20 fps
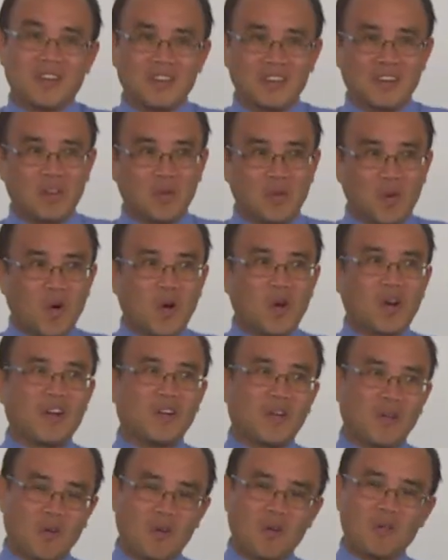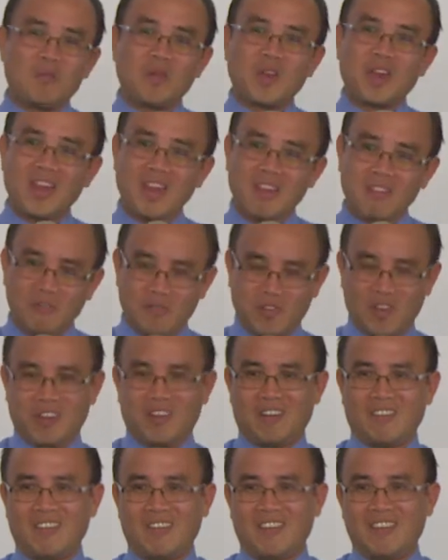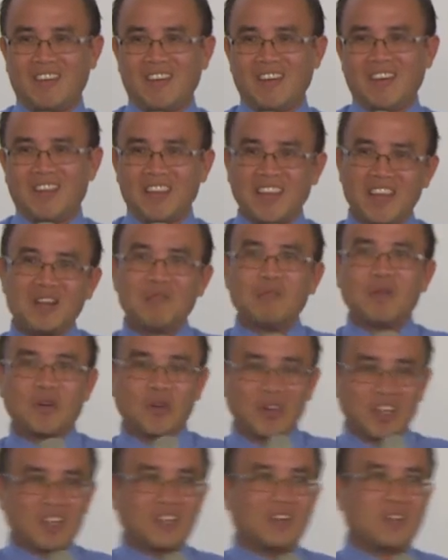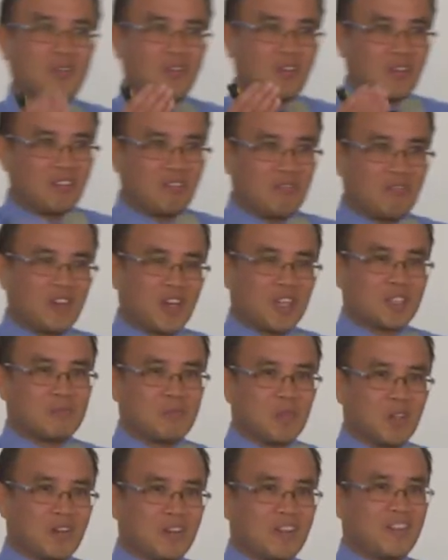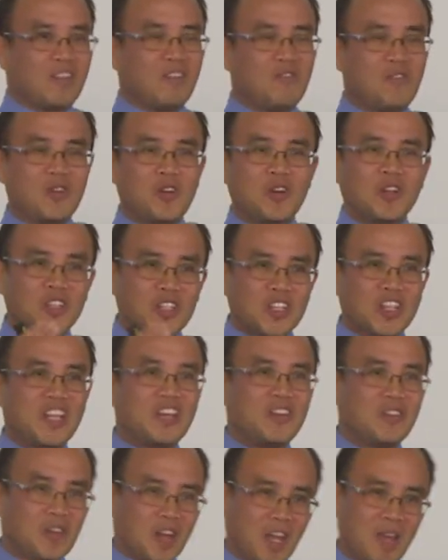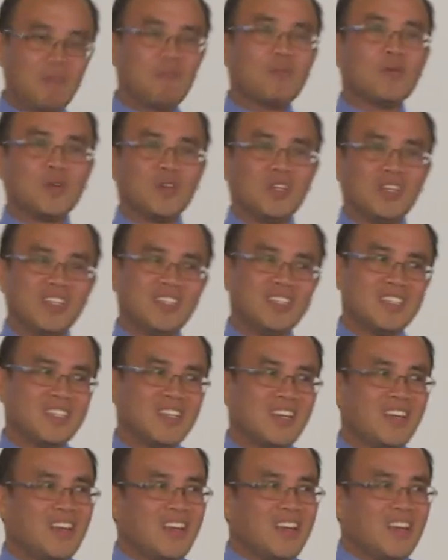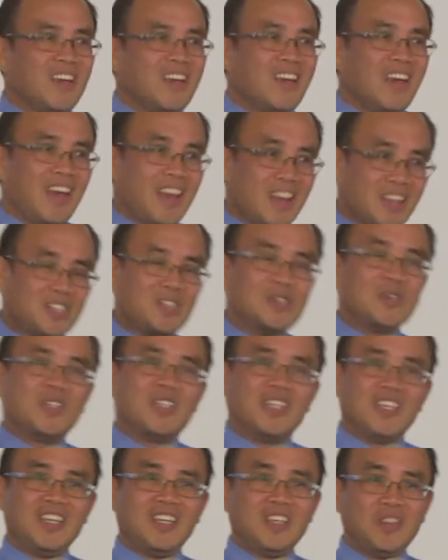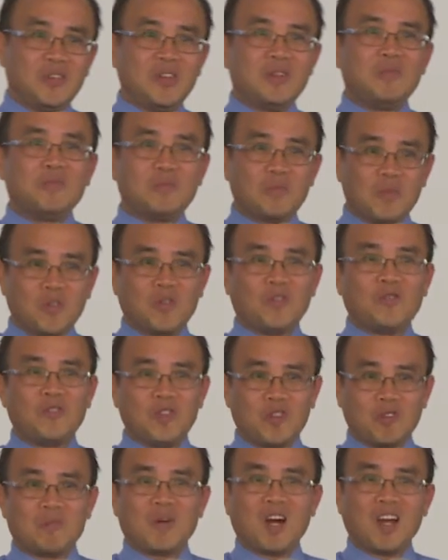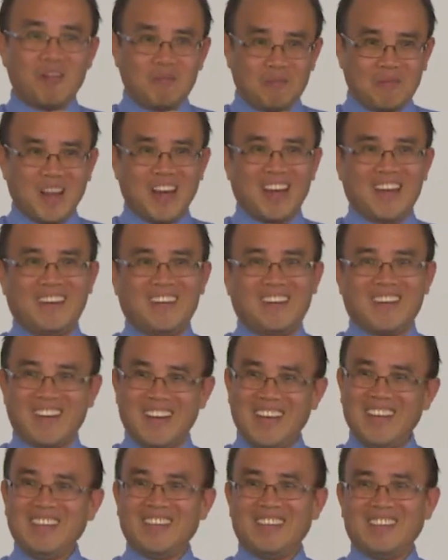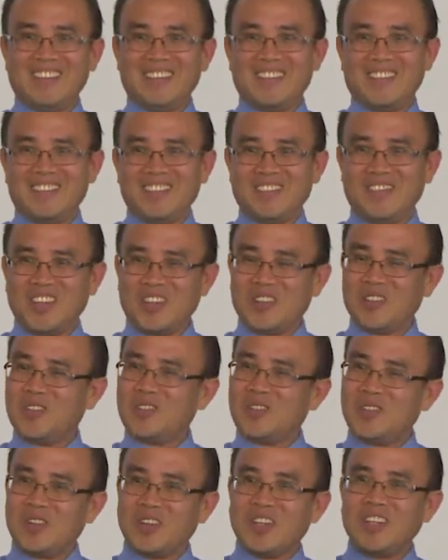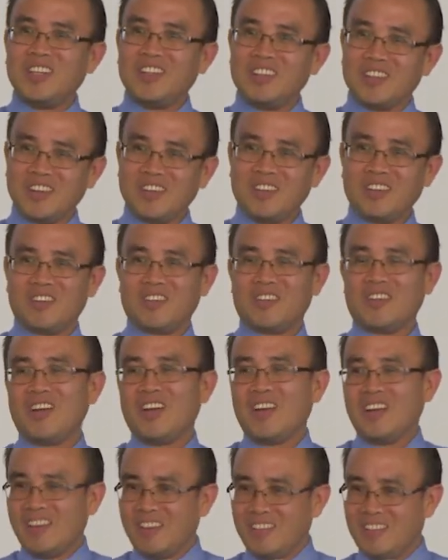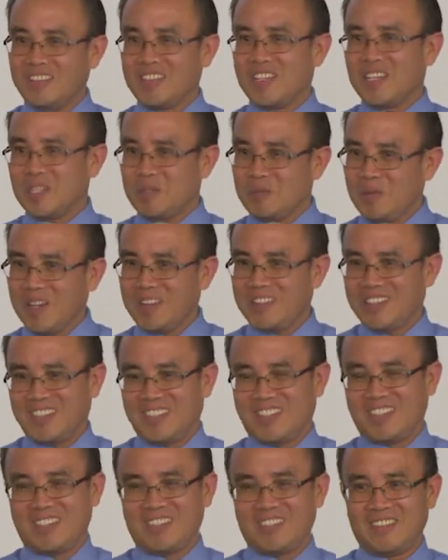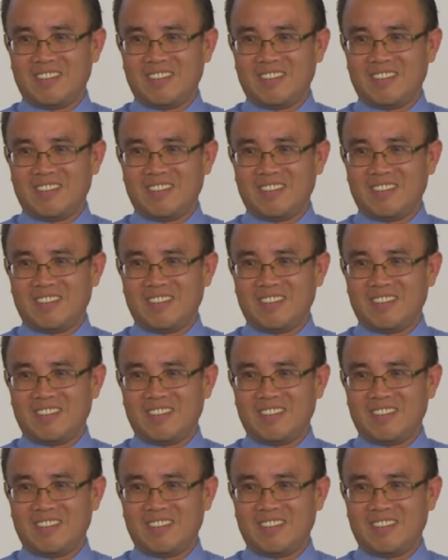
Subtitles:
reward wrong behavior. Think about return on investment. If you don't train your employees, actually you improve your bottom line, right? Because you don't incur these expenses.